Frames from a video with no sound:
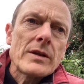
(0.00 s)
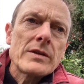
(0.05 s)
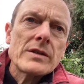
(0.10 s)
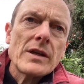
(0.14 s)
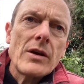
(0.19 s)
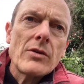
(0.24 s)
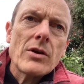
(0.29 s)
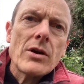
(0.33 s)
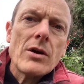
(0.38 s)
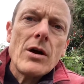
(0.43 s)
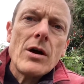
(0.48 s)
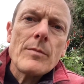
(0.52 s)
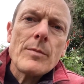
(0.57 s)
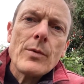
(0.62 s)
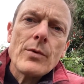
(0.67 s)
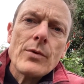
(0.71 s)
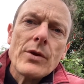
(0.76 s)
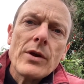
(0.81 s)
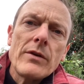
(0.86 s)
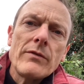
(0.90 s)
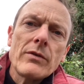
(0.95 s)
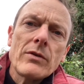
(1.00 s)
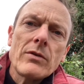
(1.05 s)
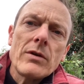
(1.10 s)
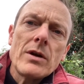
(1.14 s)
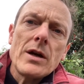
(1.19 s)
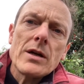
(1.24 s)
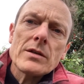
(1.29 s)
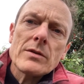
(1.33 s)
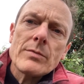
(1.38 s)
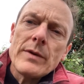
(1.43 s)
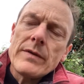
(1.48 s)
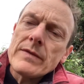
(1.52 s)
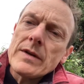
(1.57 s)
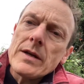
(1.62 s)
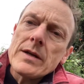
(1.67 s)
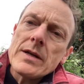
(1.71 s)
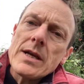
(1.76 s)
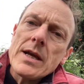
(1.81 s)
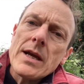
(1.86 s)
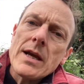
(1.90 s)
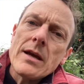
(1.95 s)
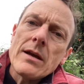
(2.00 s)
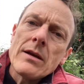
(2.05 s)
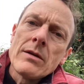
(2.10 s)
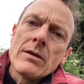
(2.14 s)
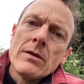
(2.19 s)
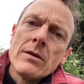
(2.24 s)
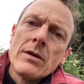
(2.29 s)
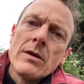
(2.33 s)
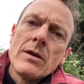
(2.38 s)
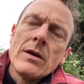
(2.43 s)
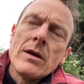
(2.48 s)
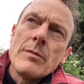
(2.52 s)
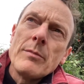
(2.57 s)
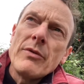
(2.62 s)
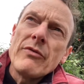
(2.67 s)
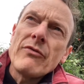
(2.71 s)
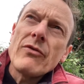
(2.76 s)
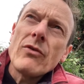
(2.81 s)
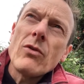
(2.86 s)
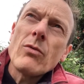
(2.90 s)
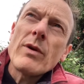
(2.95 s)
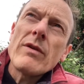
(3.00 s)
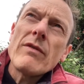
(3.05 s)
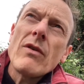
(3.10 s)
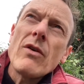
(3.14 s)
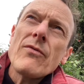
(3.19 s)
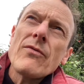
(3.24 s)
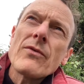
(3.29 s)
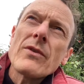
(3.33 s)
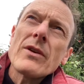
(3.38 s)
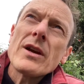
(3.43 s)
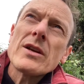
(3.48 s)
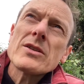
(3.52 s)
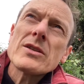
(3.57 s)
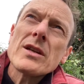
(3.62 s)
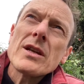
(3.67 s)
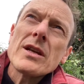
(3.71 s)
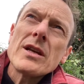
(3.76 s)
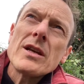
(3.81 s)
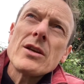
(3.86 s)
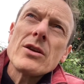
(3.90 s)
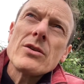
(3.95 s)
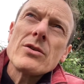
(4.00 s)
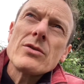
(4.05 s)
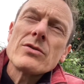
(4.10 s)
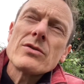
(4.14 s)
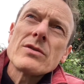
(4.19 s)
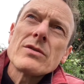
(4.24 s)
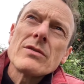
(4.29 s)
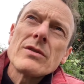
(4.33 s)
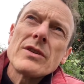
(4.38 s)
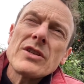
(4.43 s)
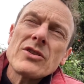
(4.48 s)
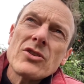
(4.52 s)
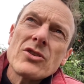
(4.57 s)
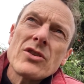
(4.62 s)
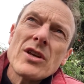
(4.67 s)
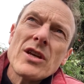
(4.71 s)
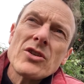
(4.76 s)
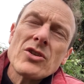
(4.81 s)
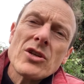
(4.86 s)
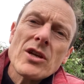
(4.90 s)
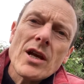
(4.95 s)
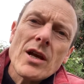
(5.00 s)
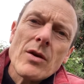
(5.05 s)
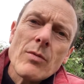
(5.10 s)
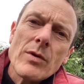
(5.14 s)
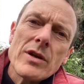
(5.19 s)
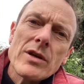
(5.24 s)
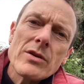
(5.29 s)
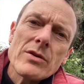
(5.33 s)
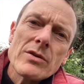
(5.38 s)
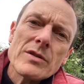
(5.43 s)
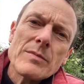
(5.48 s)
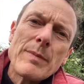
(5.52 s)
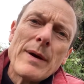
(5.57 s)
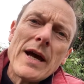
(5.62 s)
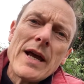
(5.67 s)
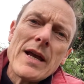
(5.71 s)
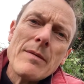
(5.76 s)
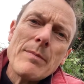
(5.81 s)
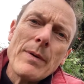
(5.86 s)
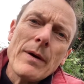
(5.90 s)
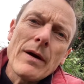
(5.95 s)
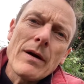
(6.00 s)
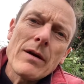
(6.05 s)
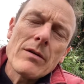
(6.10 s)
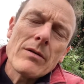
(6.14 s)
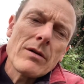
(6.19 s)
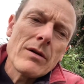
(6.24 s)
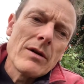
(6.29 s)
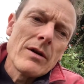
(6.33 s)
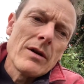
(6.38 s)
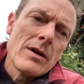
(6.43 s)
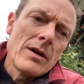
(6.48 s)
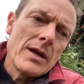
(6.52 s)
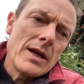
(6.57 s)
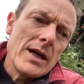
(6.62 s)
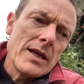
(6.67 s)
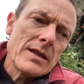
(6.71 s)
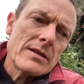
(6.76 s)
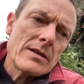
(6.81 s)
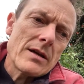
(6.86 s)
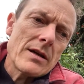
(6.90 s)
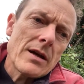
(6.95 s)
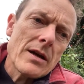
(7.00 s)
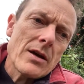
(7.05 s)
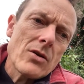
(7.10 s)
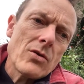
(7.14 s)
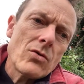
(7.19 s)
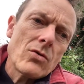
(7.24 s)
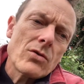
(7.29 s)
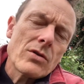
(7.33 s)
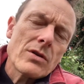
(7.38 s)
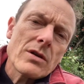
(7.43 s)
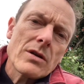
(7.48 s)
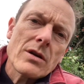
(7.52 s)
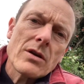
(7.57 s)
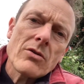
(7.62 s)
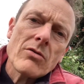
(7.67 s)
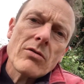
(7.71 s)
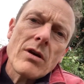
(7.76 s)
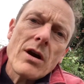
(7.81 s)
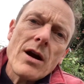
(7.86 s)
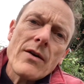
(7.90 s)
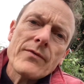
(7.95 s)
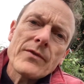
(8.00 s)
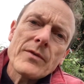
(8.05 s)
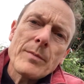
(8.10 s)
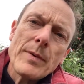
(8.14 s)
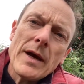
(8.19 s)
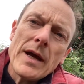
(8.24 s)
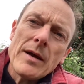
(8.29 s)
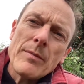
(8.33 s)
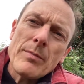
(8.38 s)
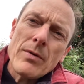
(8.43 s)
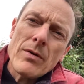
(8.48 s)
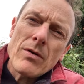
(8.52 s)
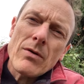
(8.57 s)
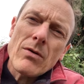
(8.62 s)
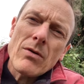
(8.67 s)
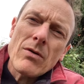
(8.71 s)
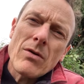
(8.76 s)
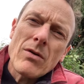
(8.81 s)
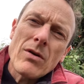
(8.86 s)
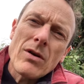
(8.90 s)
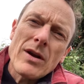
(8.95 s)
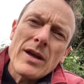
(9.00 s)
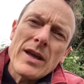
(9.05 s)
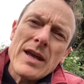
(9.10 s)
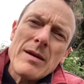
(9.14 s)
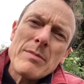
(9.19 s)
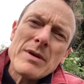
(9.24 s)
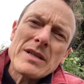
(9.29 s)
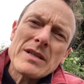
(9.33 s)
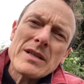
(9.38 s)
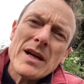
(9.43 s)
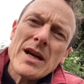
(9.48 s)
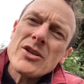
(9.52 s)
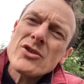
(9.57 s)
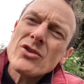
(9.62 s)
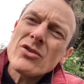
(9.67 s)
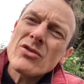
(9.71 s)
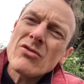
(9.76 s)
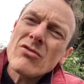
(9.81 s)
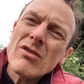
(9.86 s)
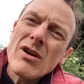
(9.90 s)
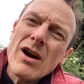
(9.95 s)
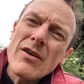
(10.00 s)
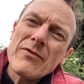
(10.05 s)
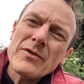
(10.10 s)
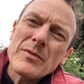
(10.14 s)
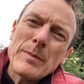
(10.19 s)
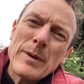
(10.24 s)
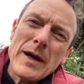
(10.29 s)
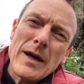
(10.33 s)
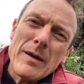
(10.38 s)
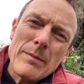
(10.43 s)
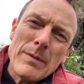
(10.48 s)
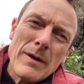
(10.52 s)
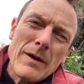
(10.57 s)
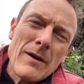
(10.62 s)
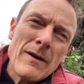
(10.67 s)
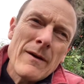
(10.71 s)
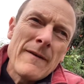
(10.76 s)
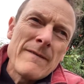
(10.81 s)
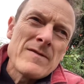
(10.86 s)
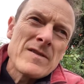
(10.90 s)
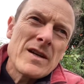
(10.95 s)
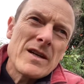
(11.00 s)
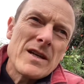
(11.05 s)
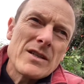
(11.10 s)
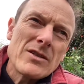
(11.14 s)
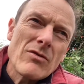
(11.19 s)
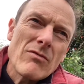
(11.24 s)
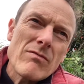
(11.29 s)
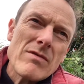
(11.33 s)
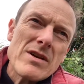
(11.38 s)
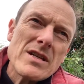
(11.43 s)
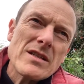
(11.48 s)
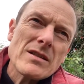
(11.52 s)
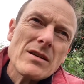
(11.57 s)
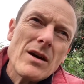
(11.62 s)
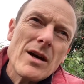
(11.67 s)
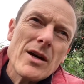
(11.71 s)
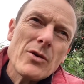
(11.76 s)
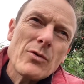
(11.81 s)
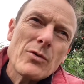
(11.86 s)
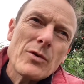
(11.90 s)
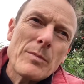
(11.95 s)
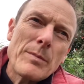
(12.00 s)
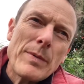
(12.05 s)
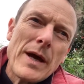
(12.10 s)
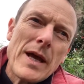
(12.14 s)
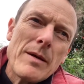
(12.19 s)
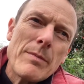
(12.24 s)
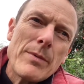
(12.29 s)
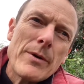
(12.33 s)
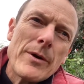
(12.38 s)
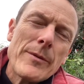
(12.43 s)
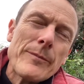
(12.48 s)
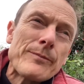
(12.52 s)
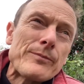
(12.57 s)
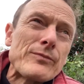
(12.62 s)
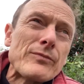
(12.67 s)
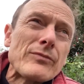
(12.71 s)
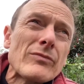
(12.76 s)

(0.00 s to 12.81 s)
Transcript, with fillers: So cardboard over grass we've done here before. We've often actually used this year, we used paper. It's called craft paper or imitation craft paper, and it's a recycled paper.